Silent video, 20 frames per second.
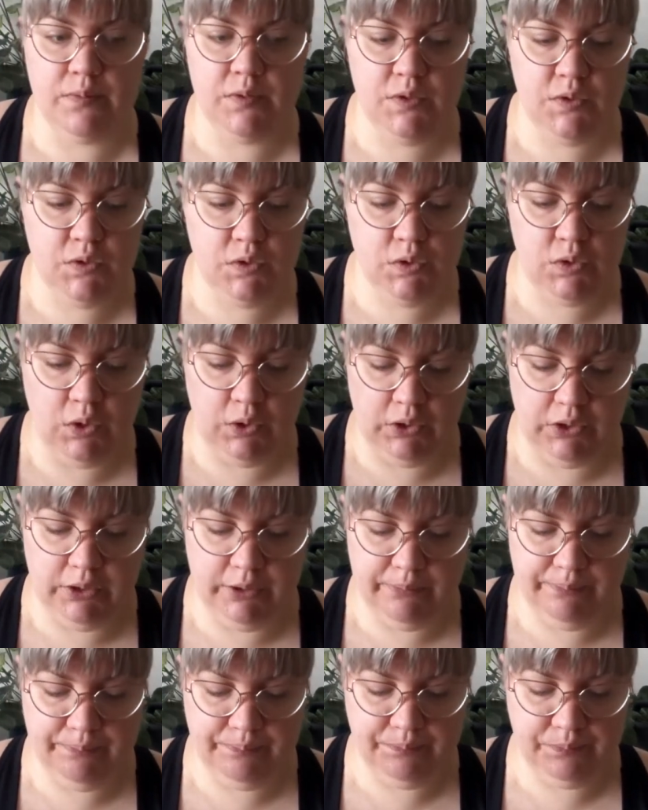So
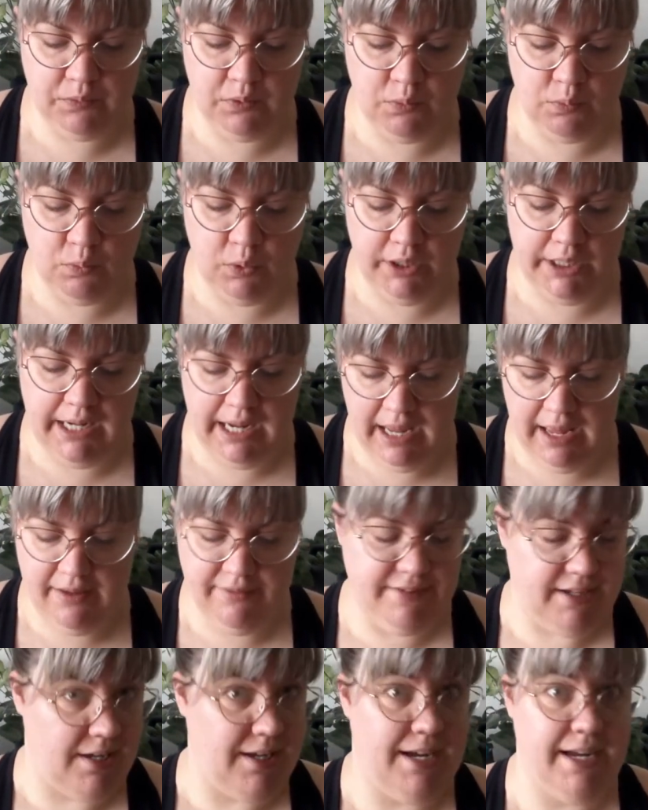what
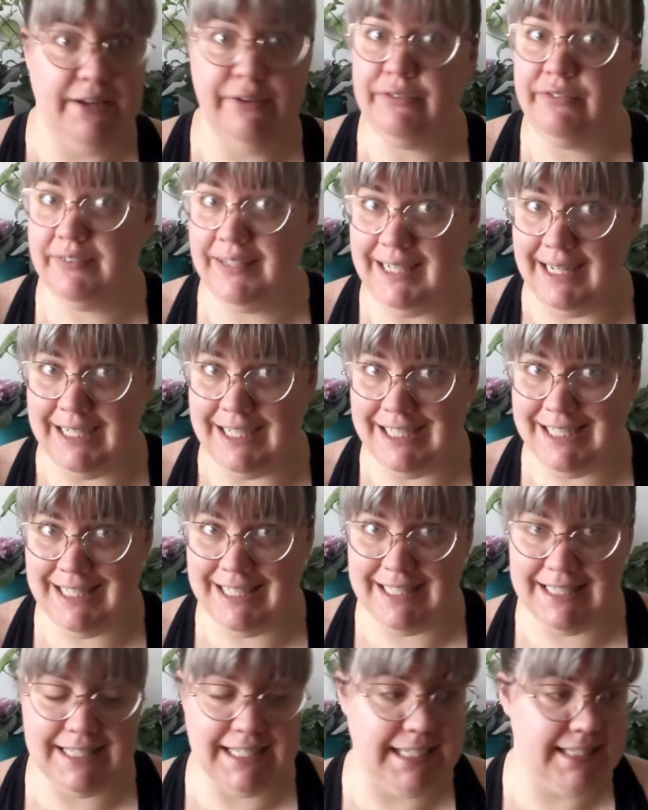have I finished
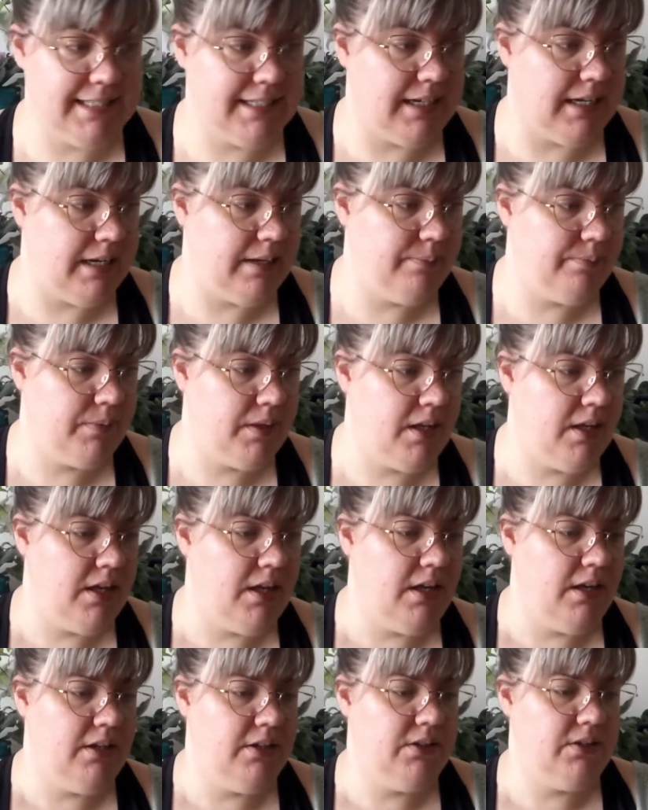since last time?
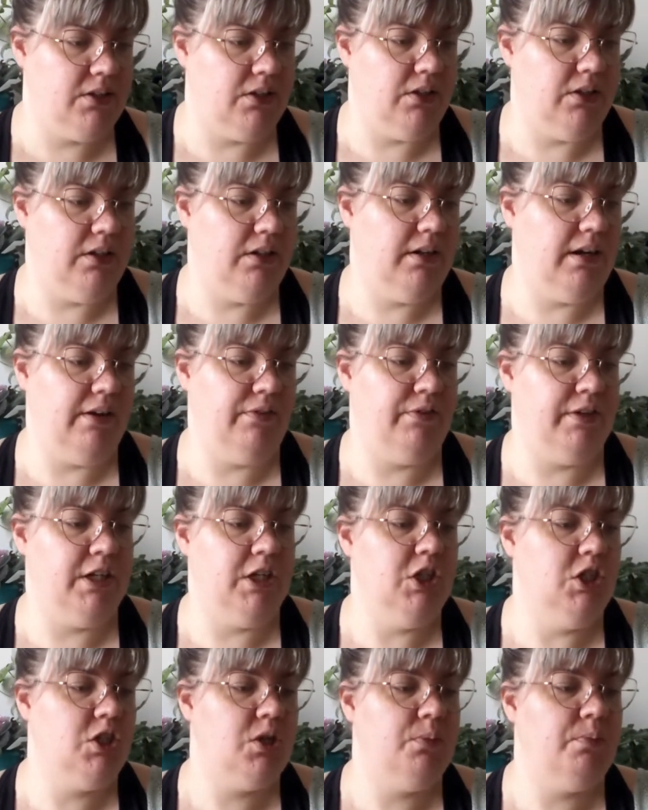So I
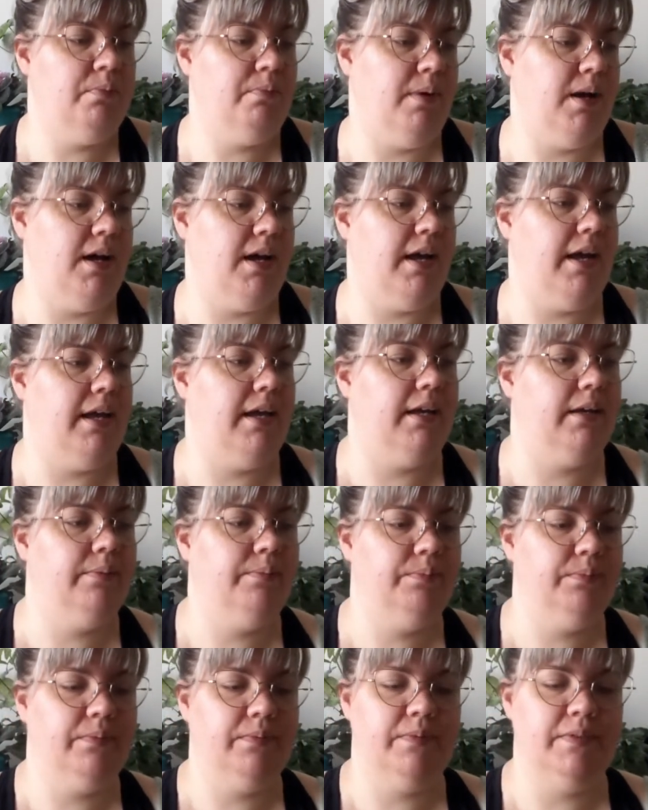finished my
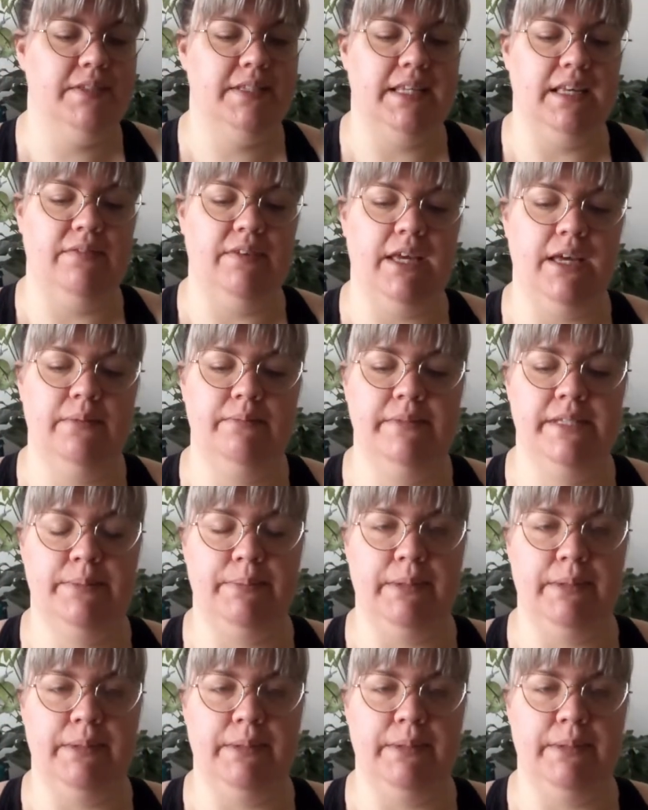CVM